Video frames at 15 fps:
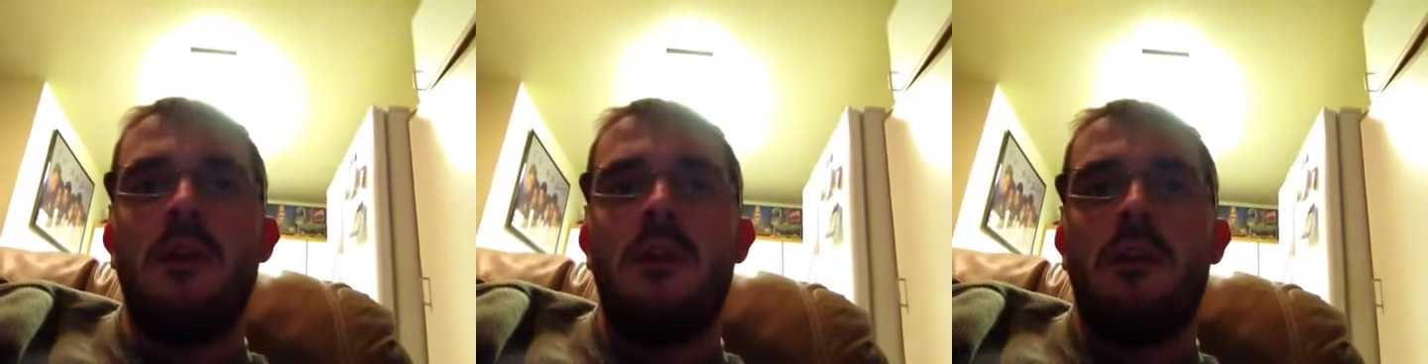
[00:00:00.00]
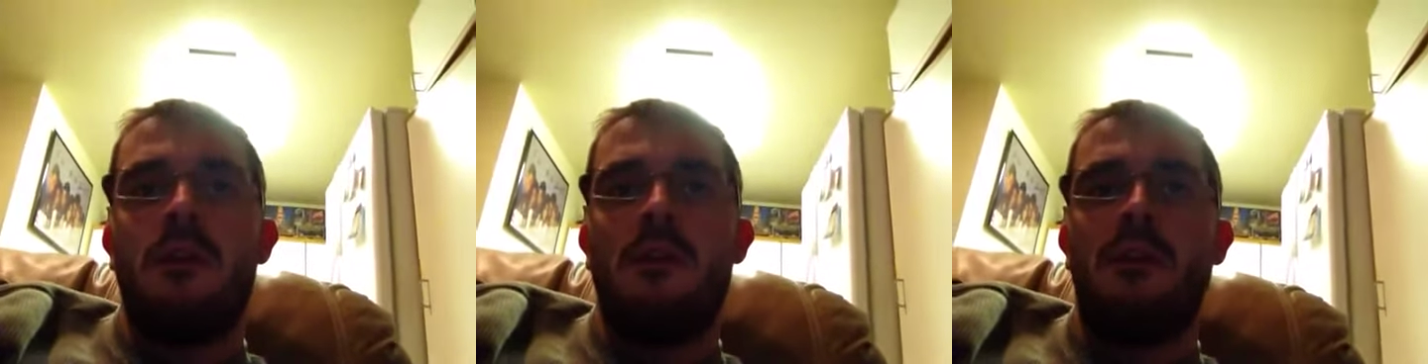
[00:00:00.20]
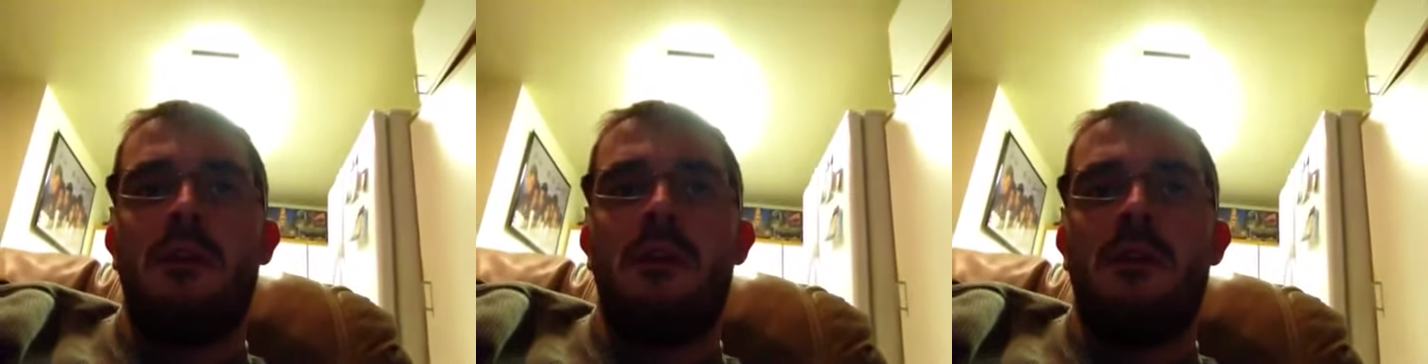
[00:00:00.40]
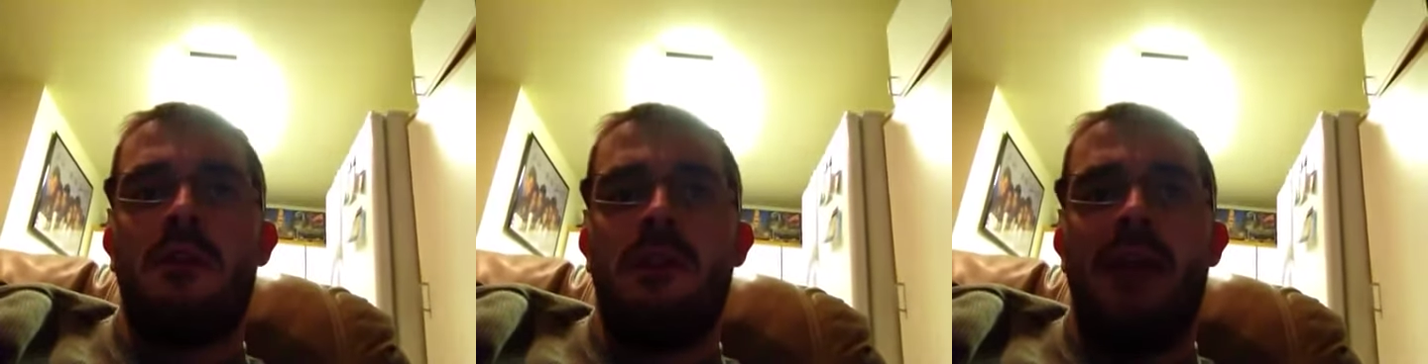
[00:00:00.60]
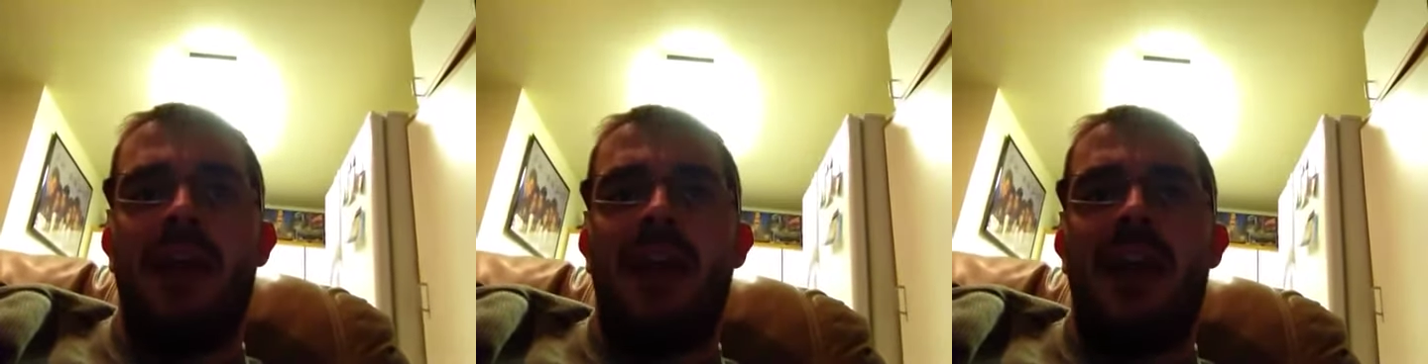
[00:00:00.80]
So
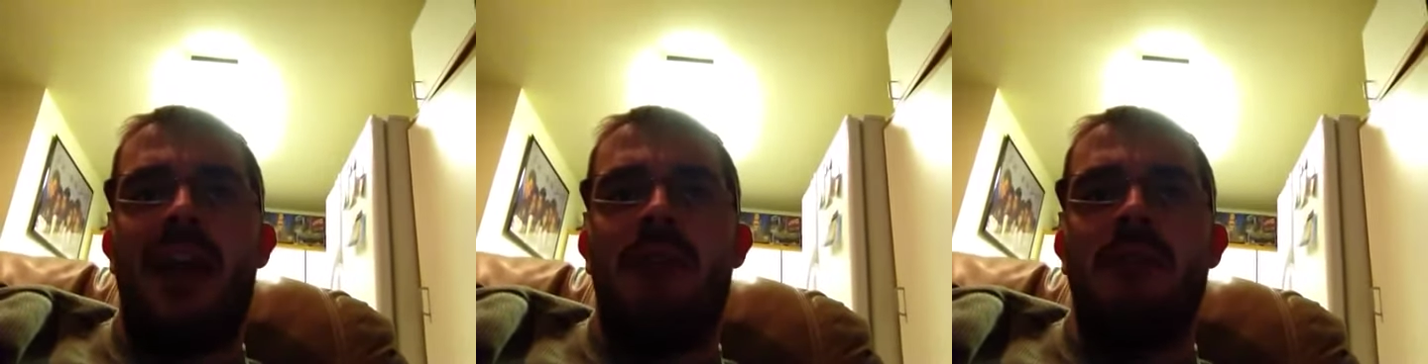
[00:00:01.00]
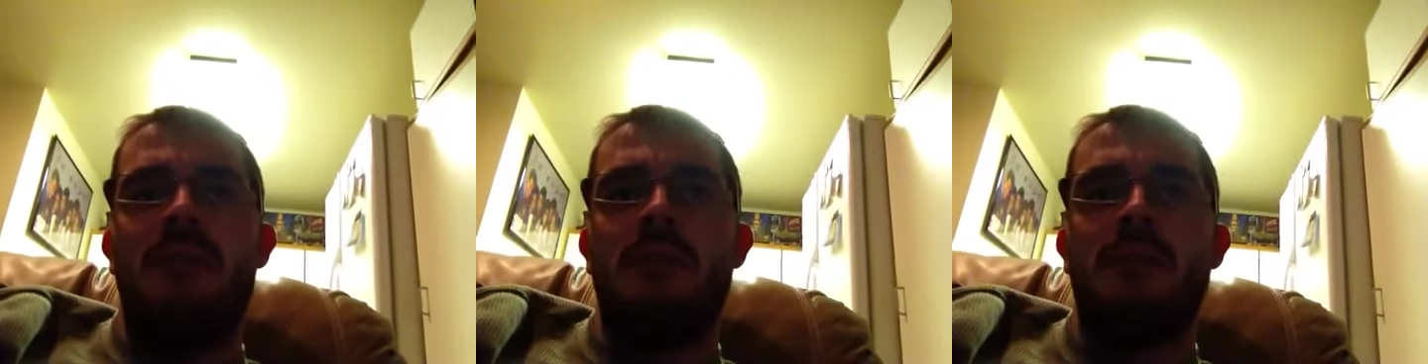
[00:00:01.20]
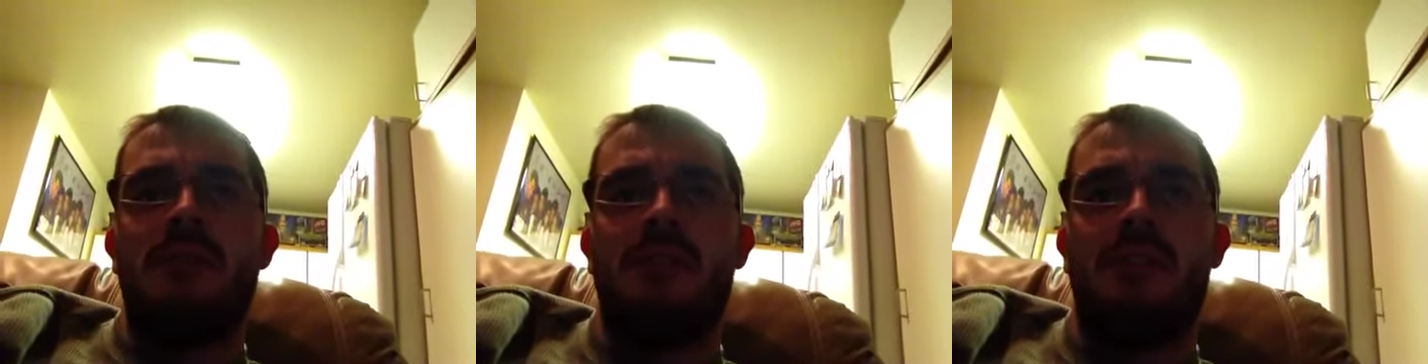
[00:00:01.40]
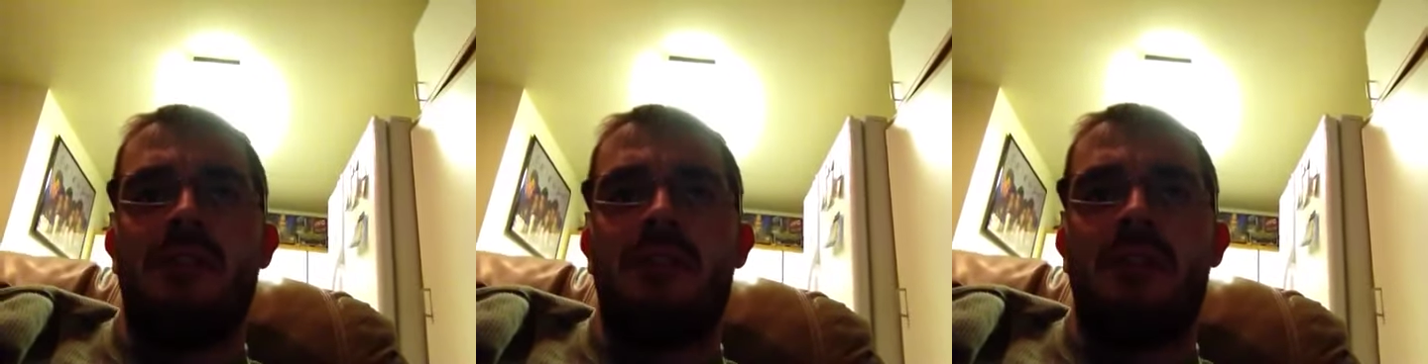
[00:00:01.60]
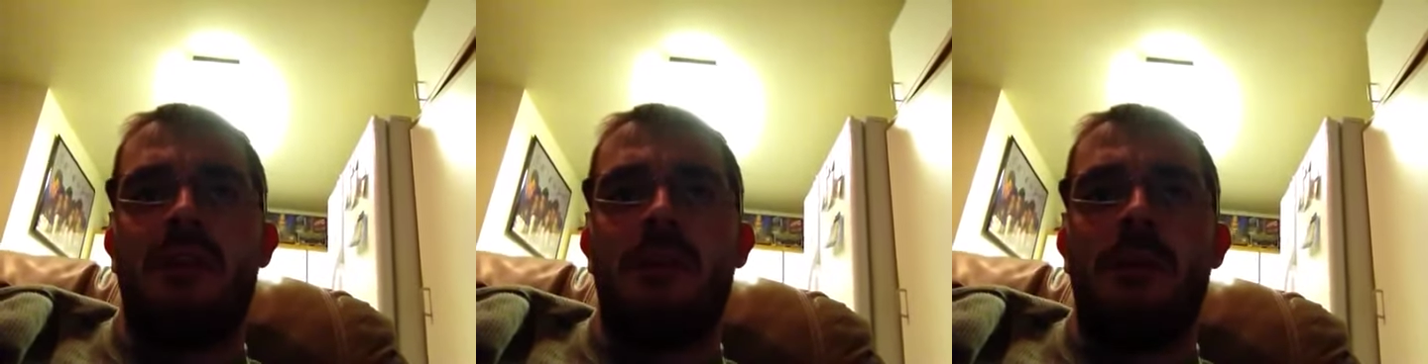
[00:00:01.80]
that avenue is
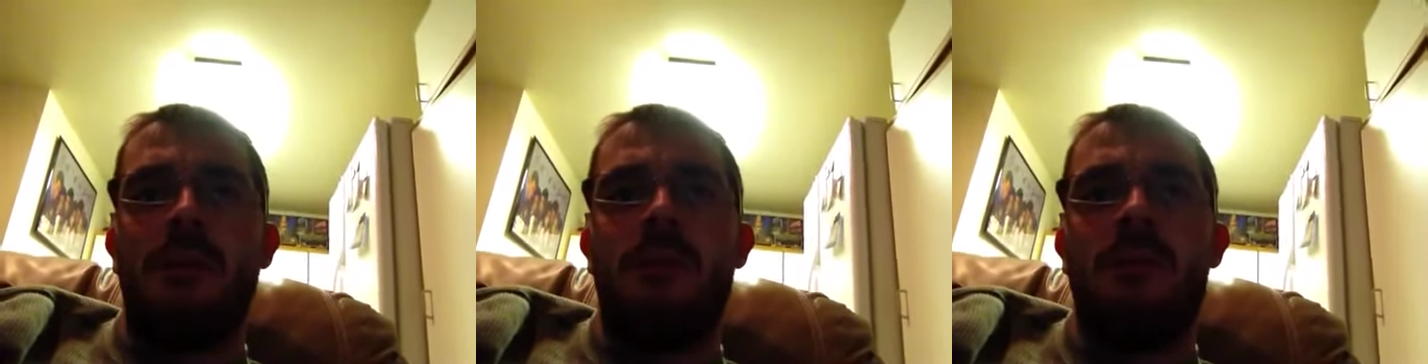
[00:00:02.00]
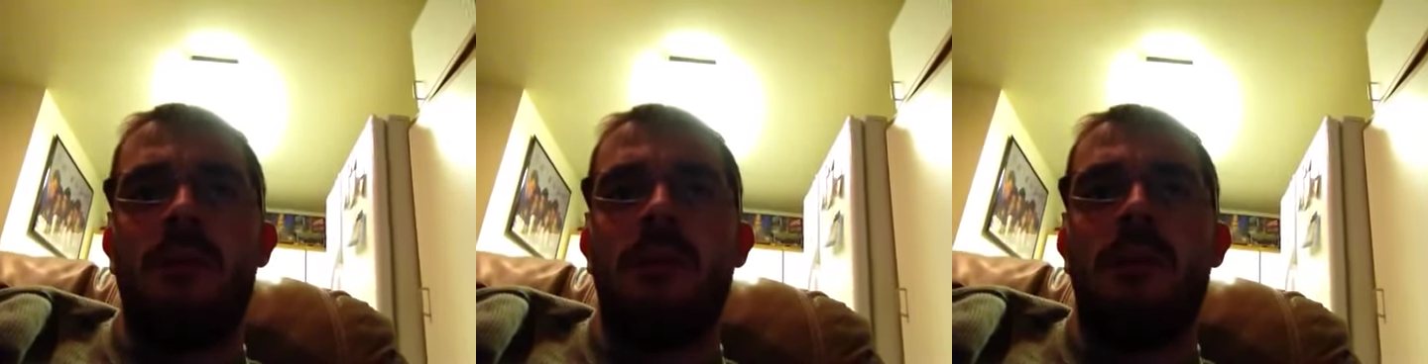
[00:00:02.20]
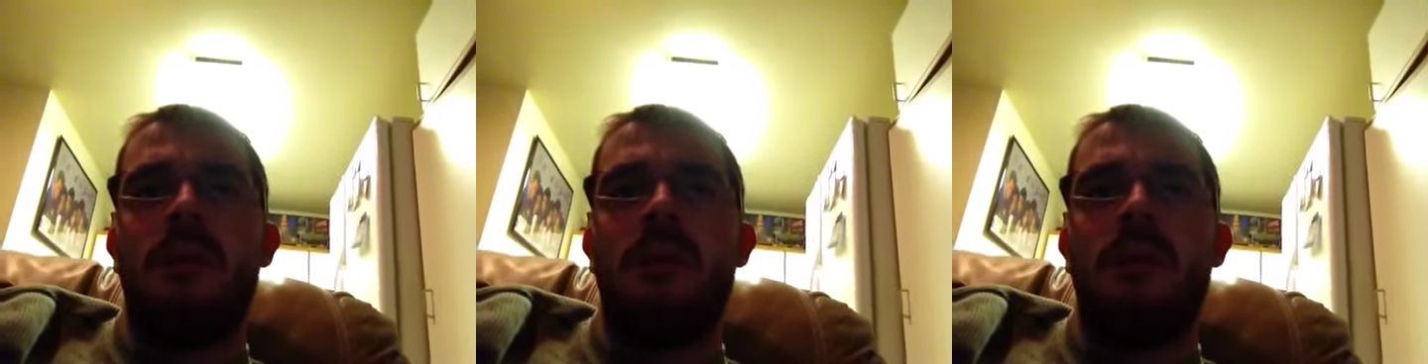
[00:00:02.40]
still open.